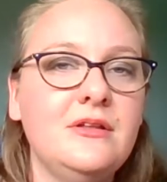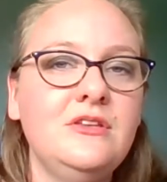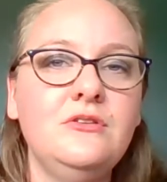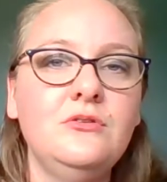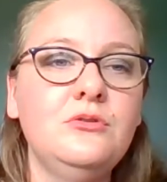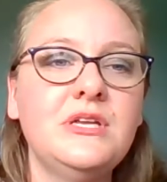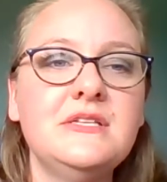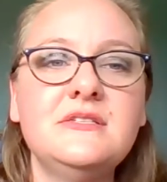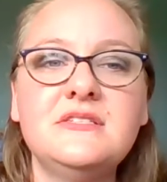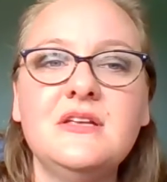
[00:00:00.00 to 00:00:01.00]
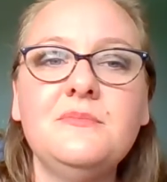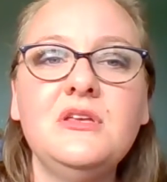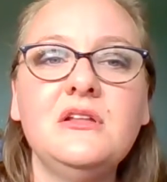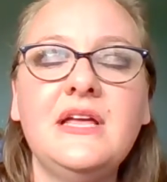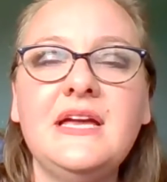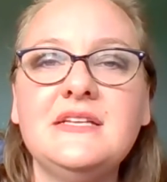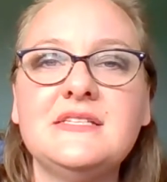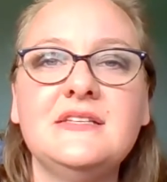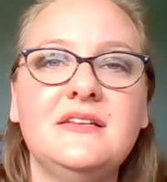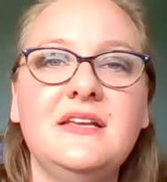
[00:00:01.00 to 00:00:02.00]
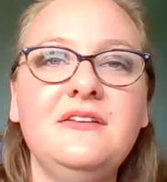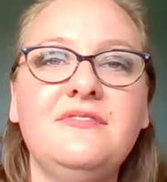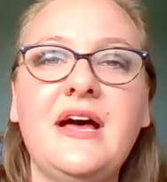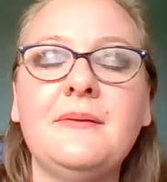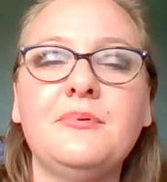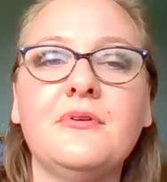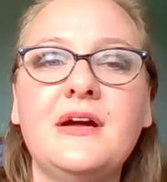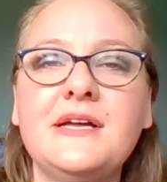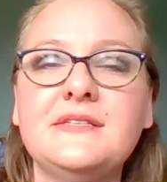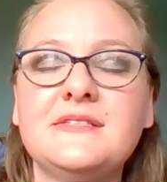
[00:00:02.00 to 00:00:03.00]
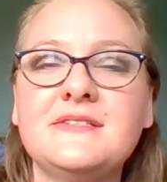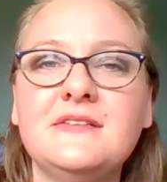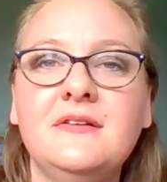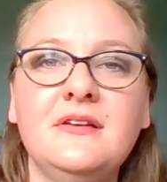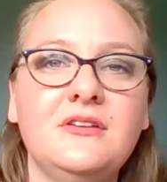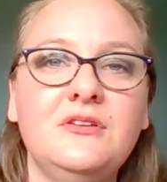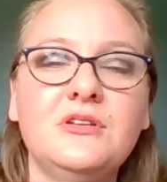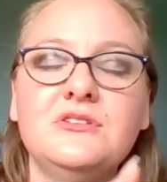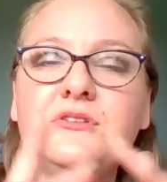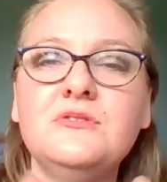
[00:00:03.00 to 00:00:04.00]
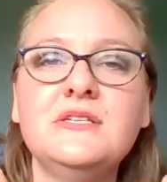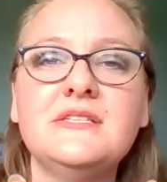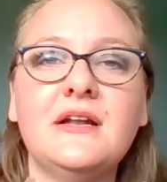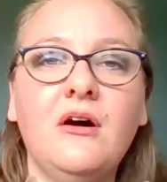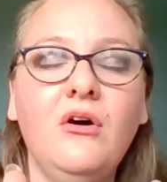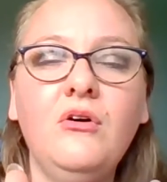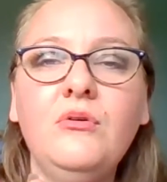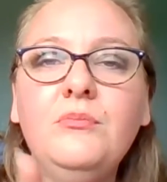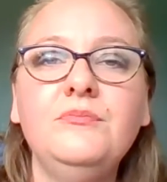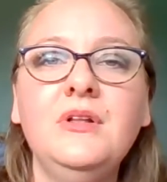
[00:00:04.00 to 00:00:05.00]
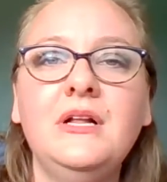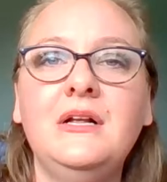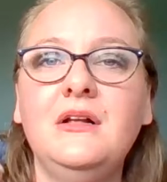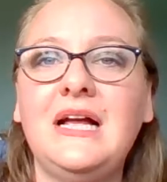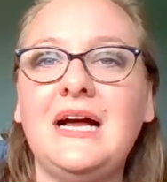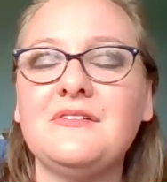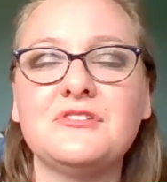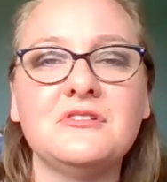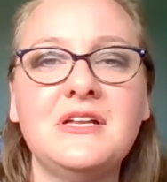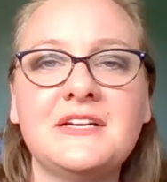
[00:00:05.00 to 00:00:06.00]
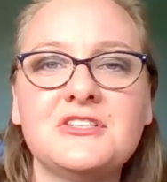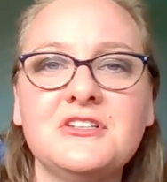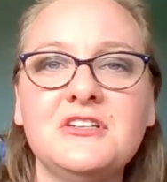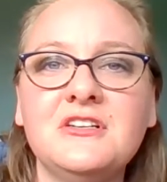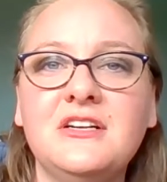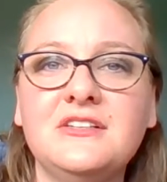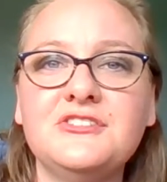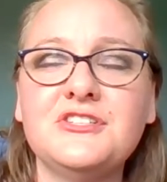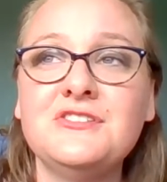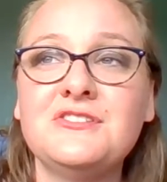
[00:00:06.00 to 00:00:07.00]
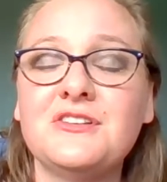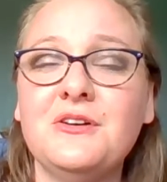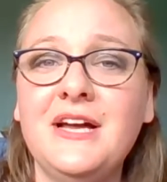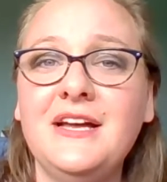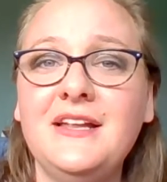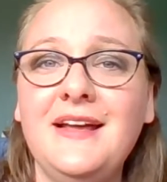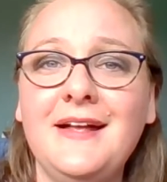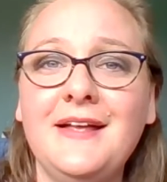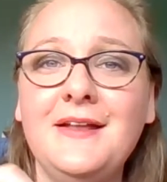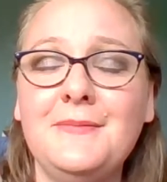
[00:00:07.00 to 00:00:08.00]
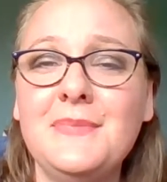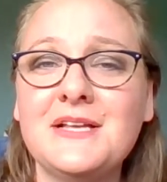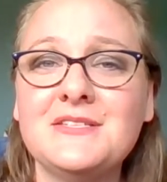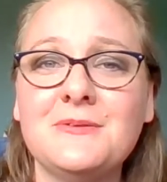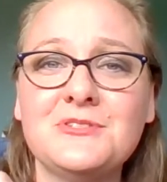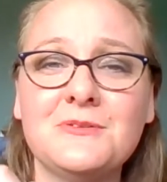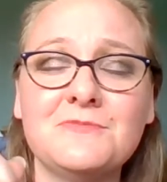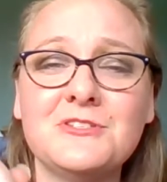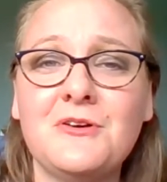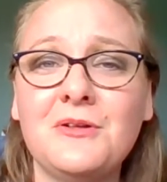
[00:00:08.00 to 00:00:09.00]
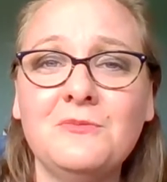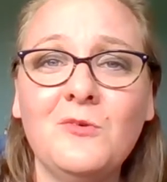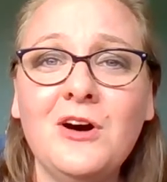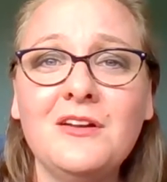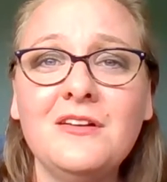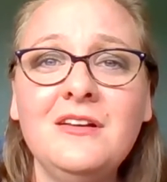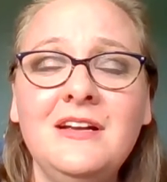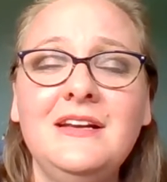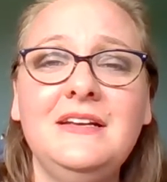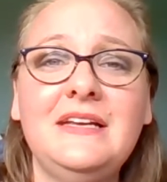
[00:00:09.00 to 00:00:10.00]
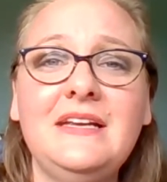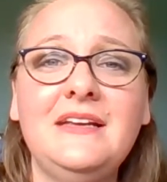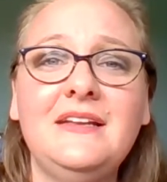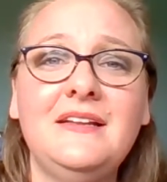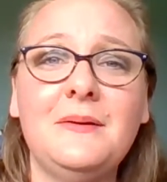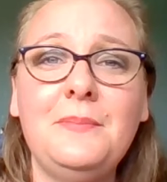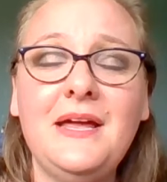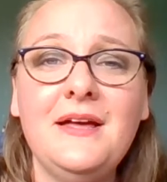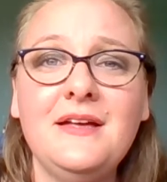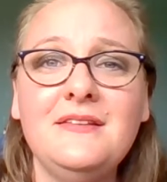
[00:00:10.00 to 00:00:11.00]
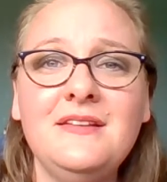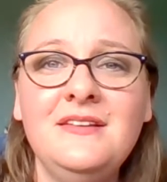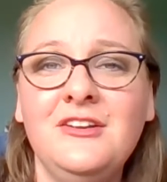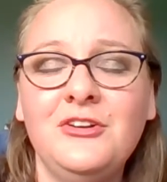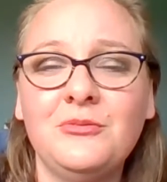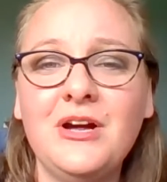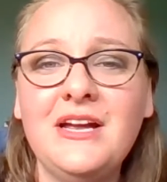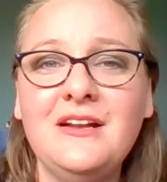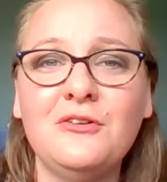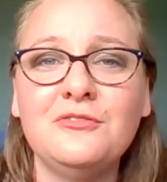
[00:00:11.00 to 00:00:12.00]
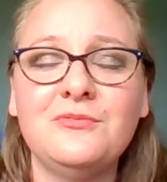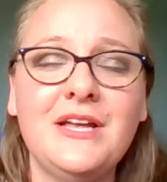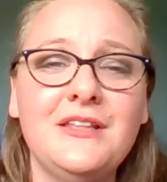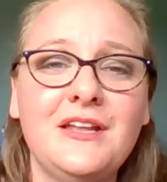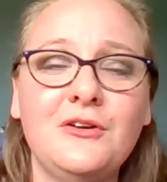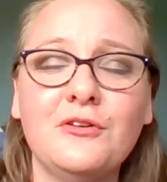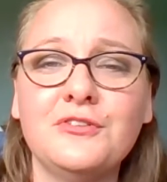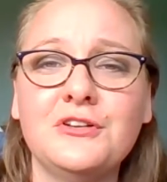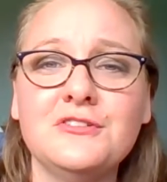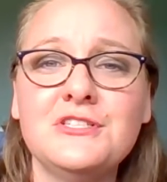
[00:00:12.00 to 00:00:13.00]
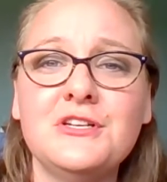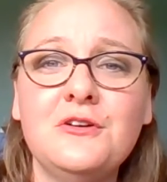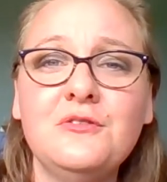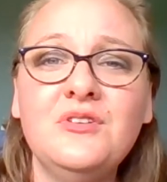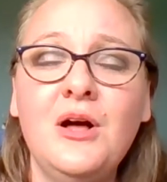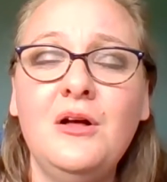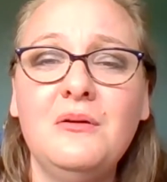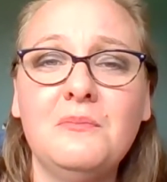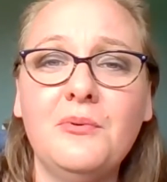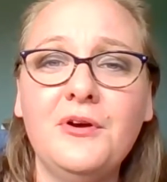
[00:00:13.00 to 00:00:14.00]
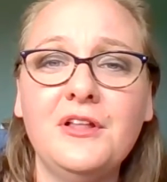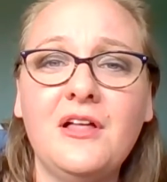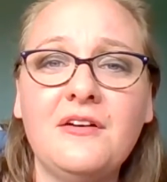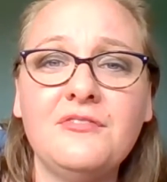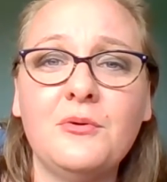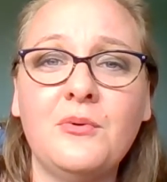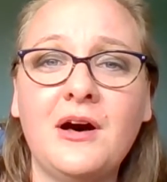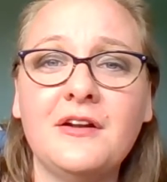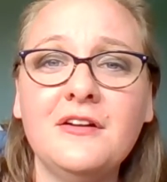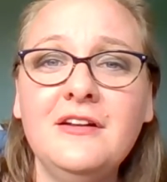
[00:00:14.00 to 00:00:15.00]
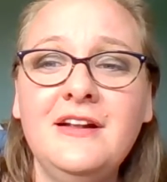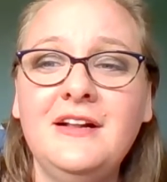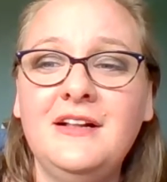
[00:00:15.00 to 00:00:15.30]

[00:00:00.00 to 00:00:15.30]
you can simulate evaporites. You can do this at home after lecture. Just go ahead and mix up some salt and water in a pan, right? And then over your stove, boil off the water.